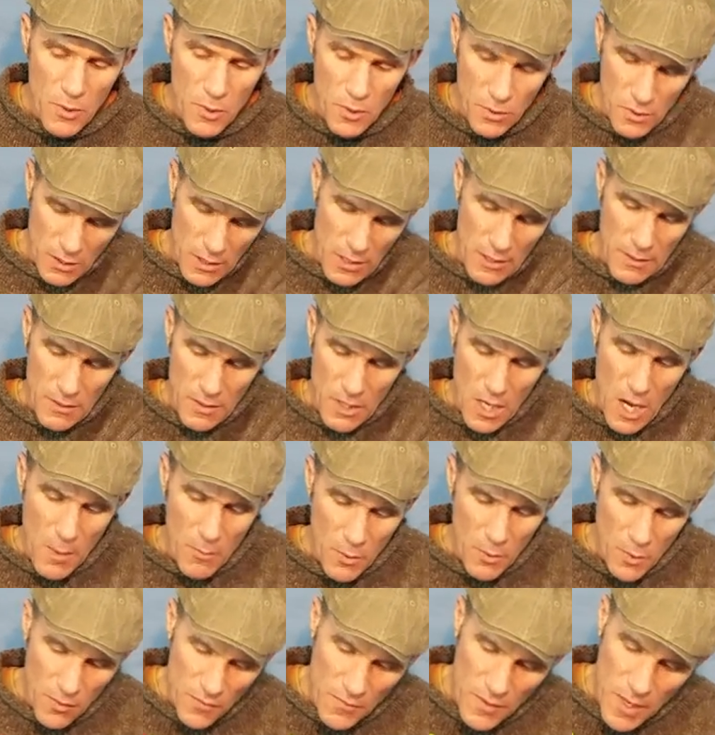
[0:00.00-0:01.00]
So it's got the
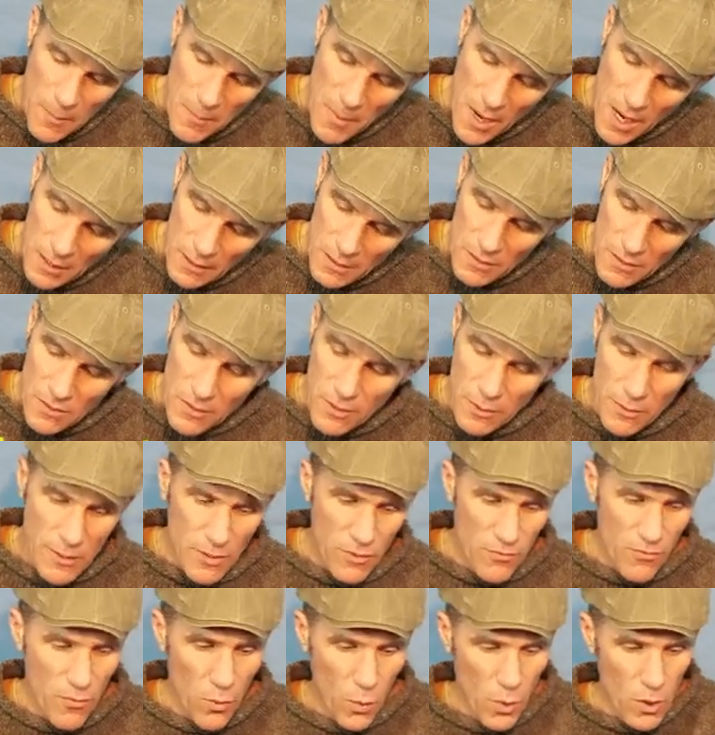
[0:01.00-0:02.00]
top row of net pockets. There
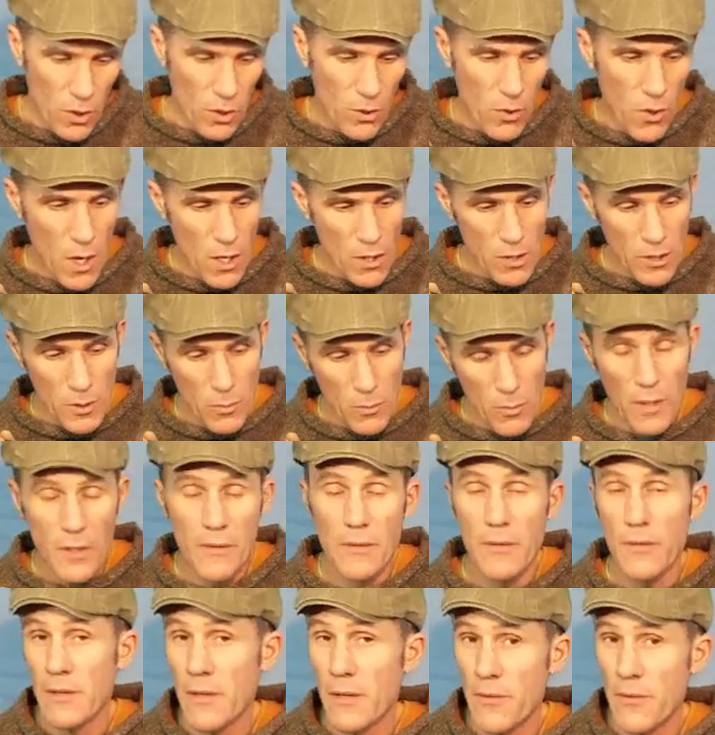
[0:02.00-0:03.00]
is 4 across
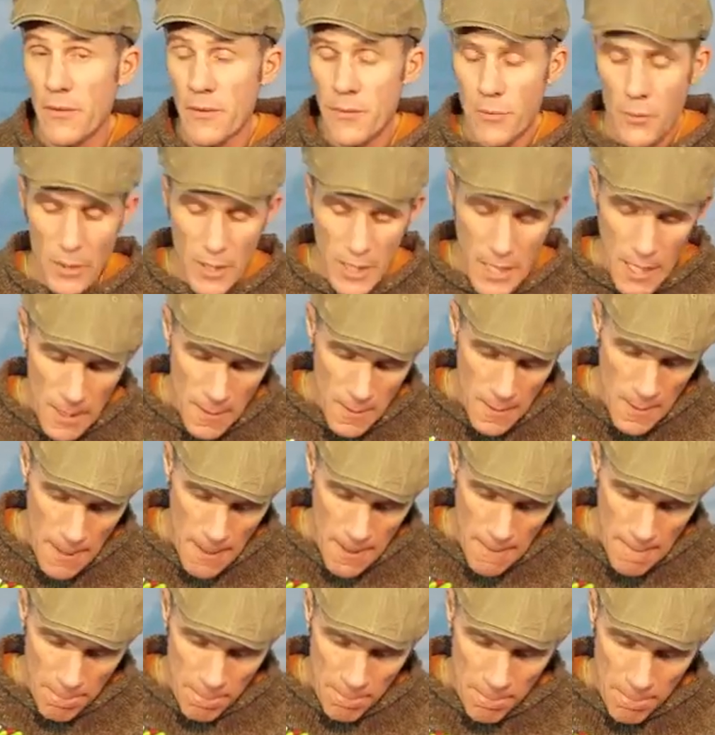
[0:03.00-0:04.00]
rather than 3.
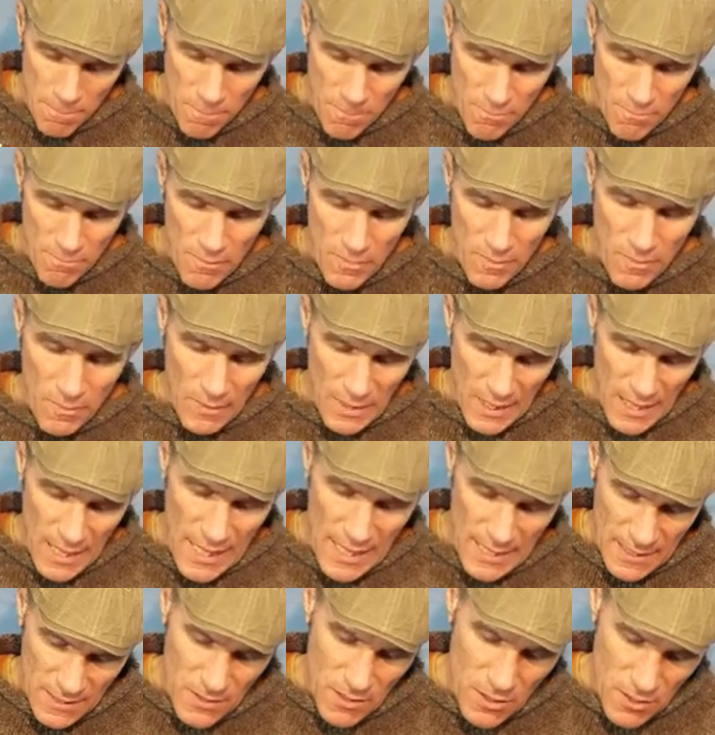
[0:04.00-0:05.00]

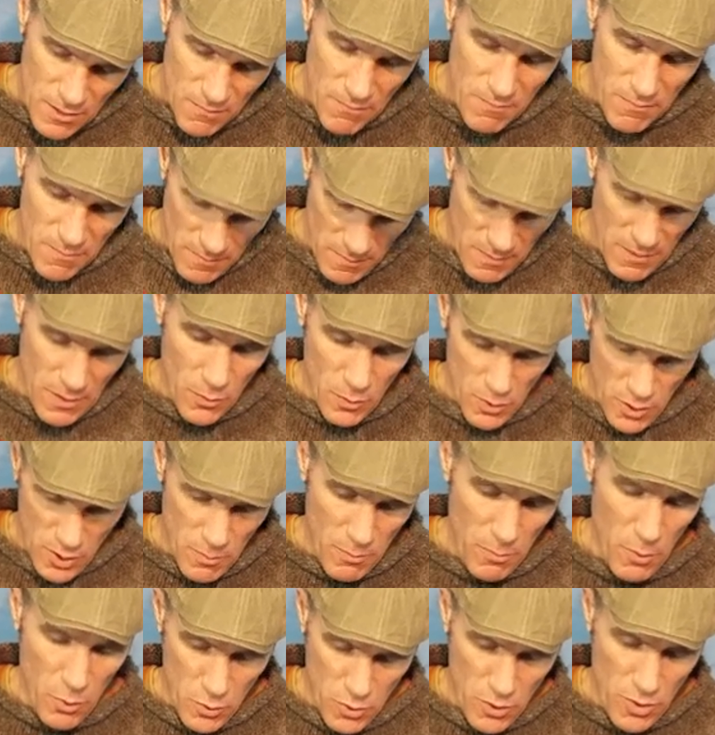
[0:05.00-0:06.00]
Hence, there were
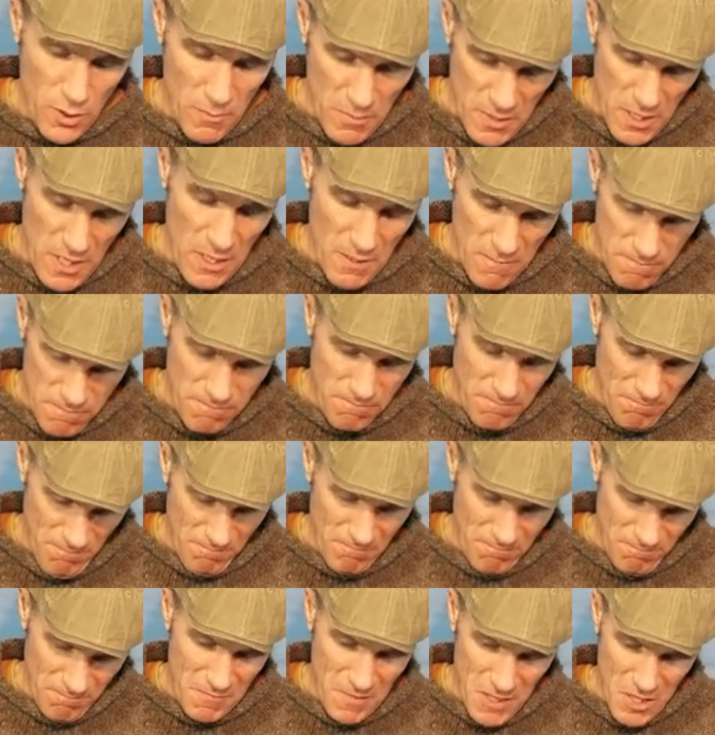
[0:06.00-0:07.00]
supposed to be
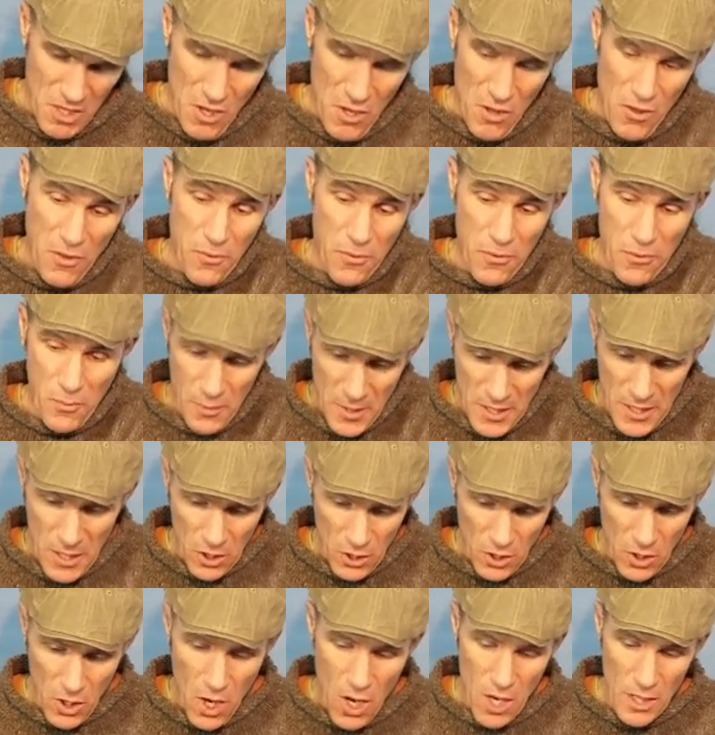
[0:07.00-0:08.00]
3
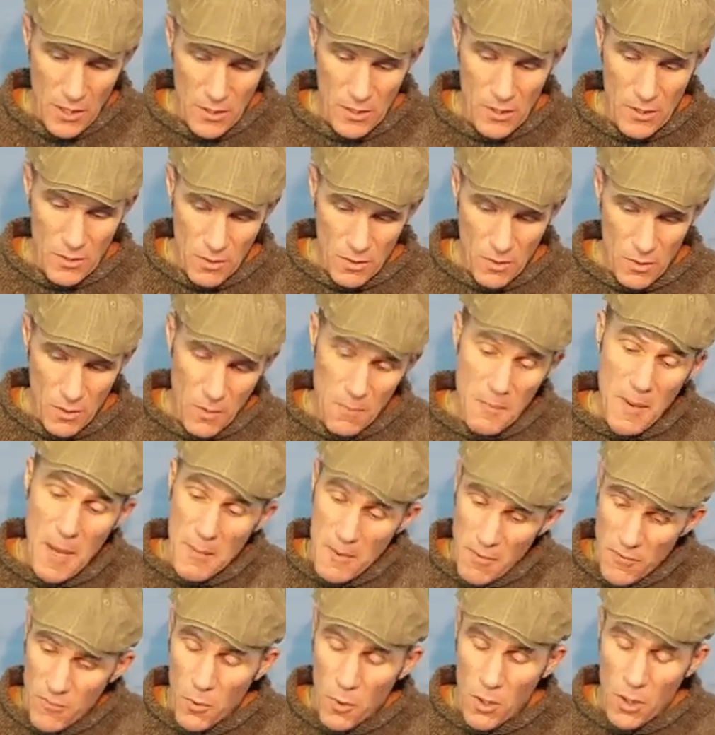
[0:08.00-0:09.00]
across, or
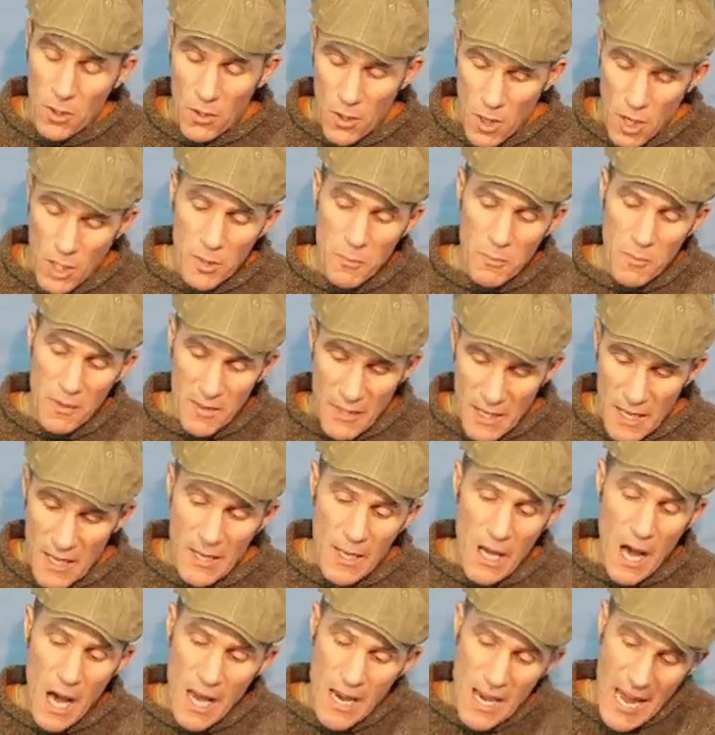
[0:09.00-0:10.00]
maybe 4 across, but
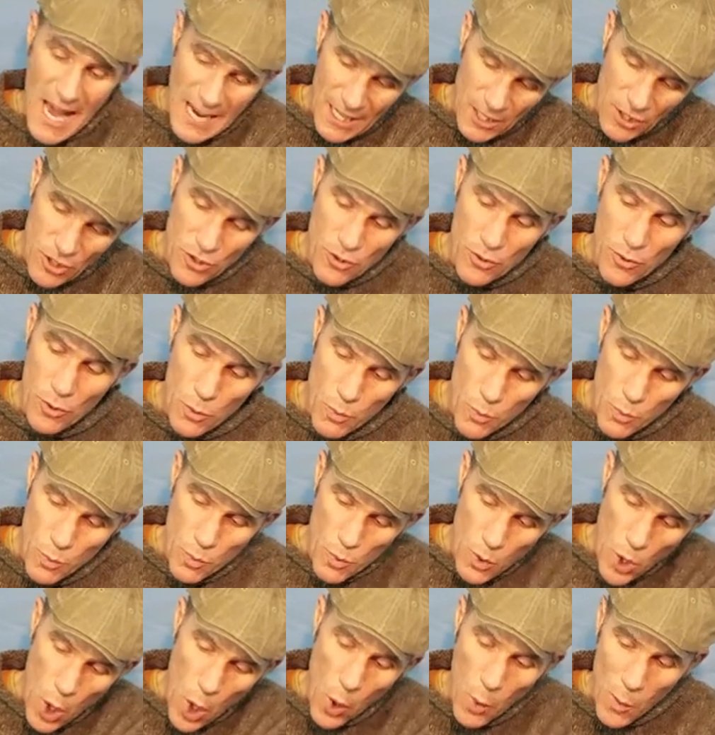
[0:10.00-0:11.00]
then an extra
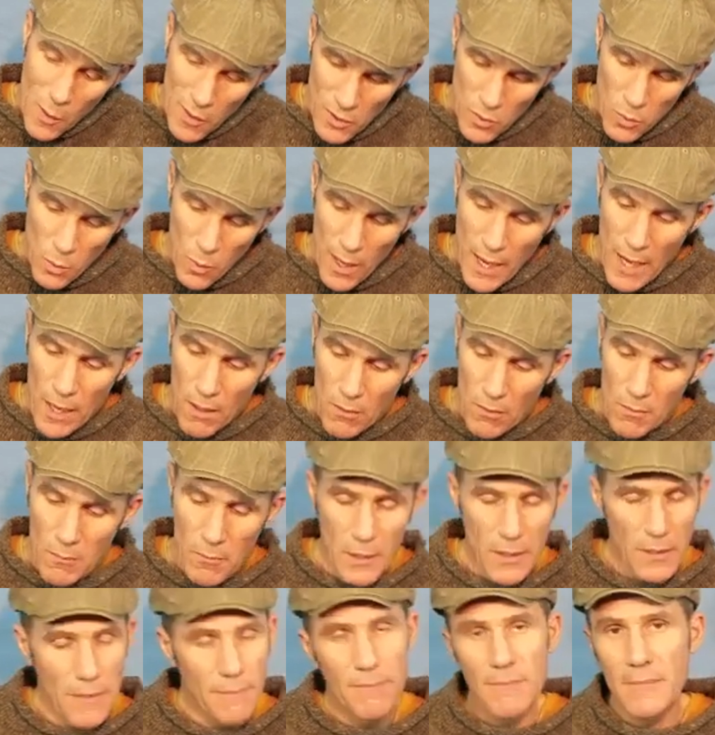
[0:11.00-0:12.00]
row as well.
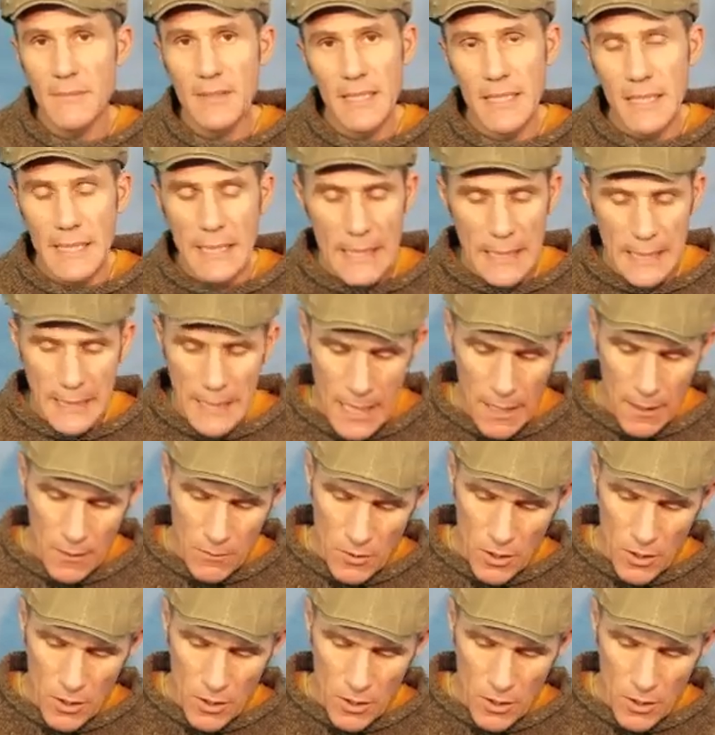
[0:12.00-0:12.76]
But didn't get that.